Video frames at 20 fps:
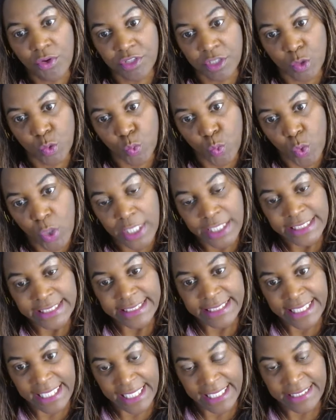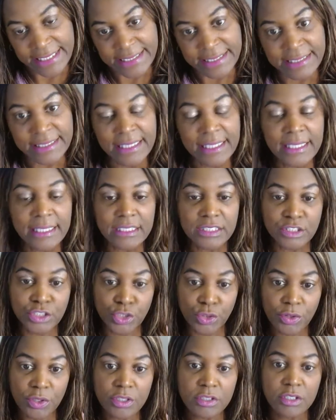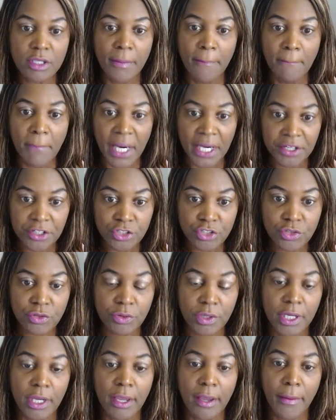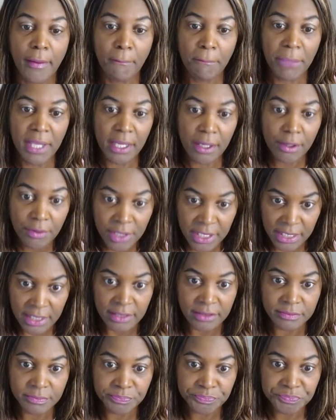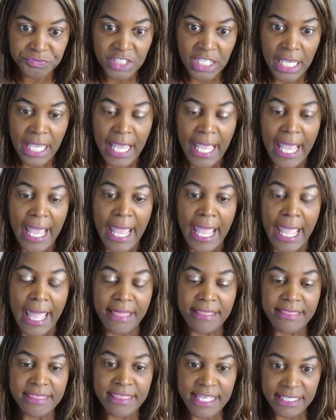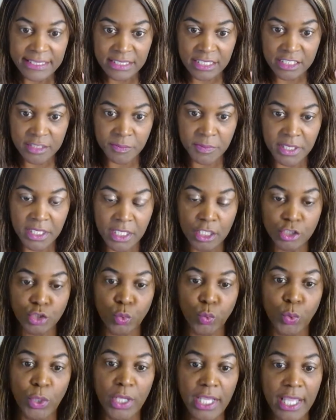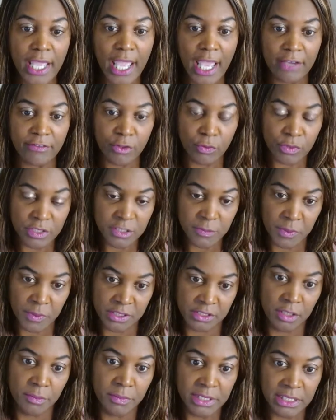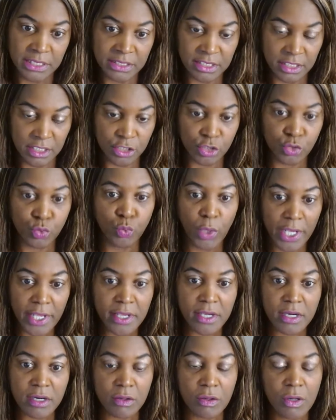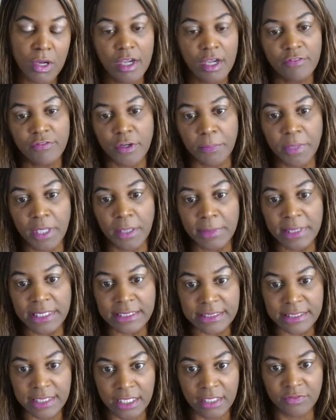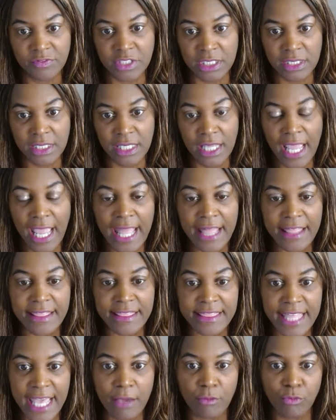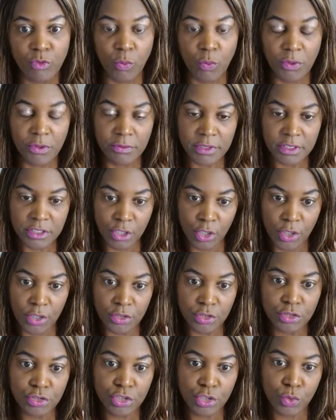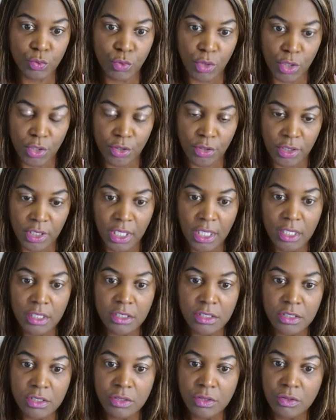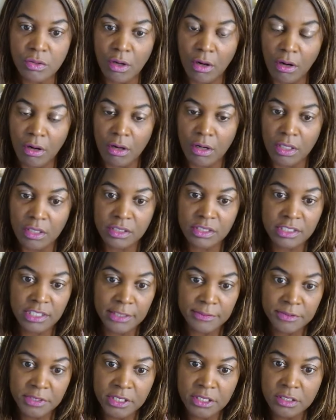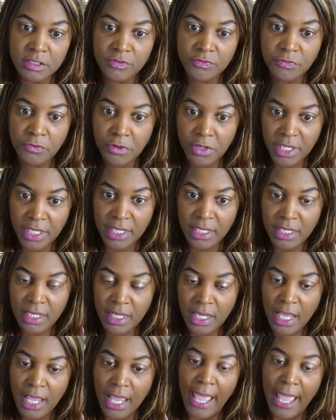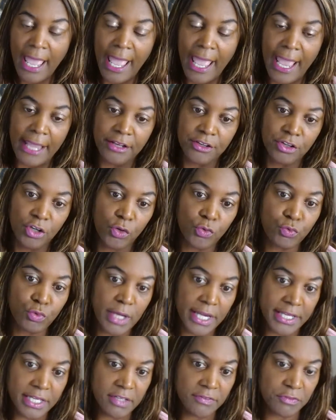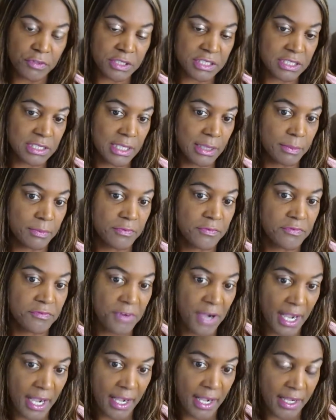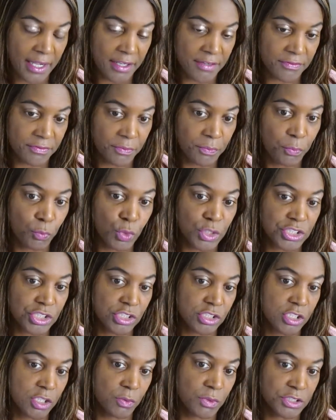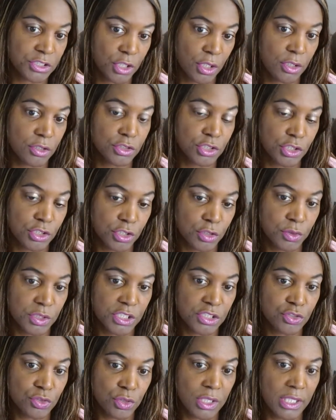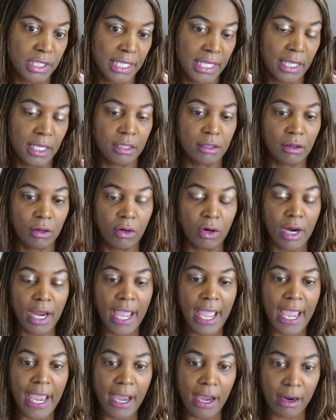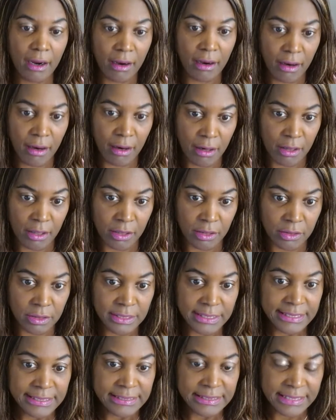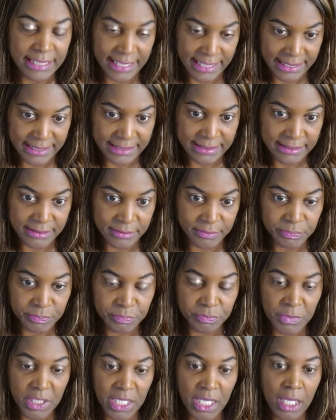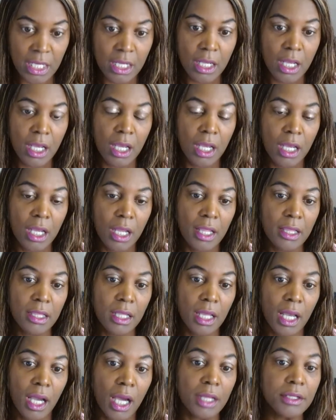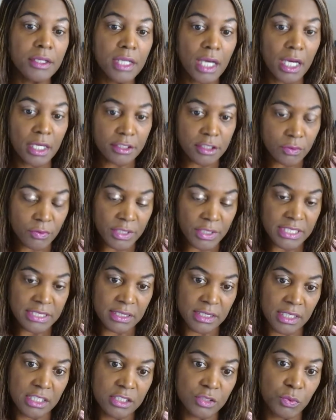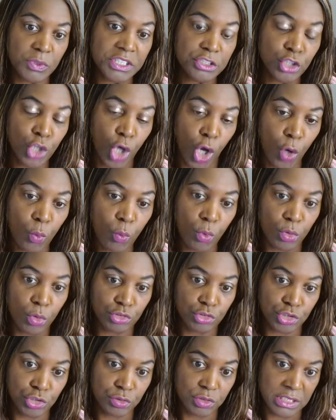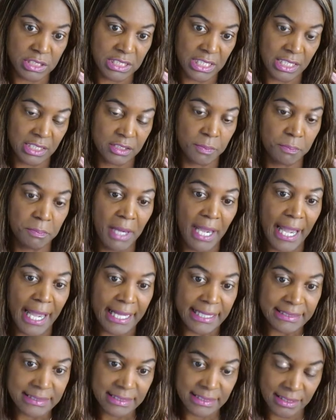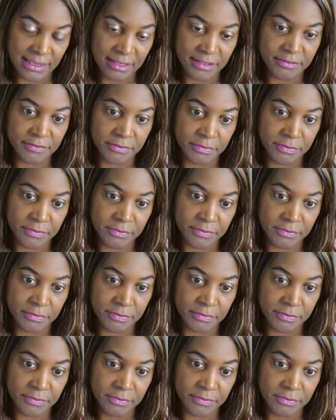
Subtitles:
than one test during the monitoring period. And this is because we have a responsibility as well for public safety, and that when we return you to work, you are substance free and you're ready for step 5, which is the return to duty drug and or alcohol test. Another reason is we don't want you to test positive